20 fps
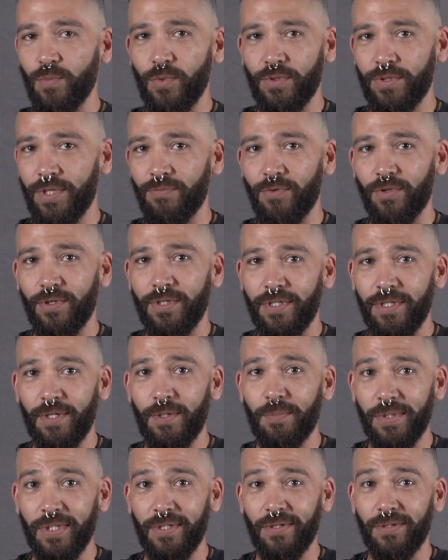We're never going to
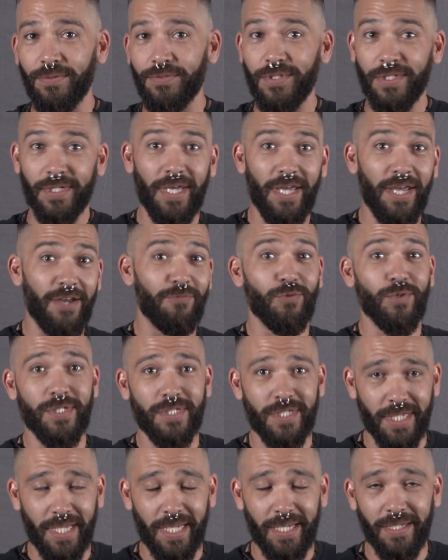appeal to every
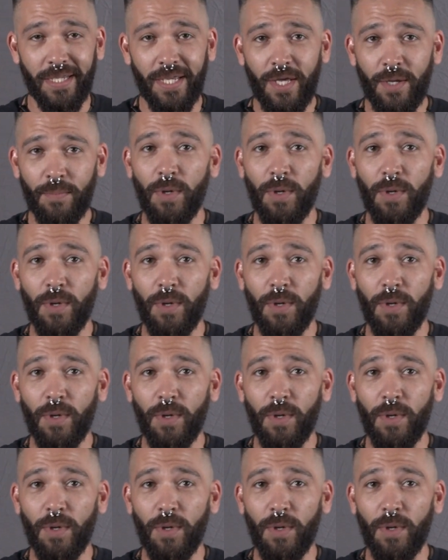state,